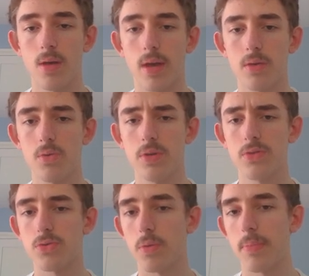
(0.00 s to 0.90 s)
I can always
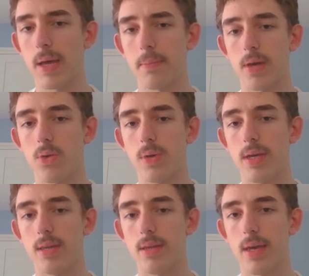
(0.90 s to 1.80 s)
drop back my
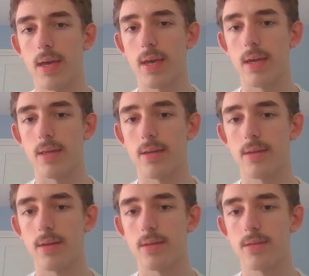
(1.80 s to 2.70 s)
queen and
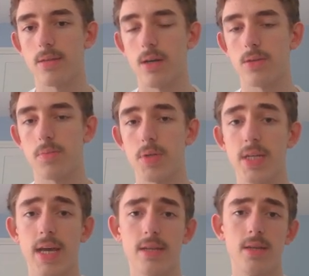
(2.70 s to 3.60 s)
start to
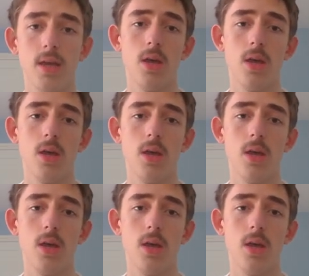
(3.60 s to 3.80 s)
protect.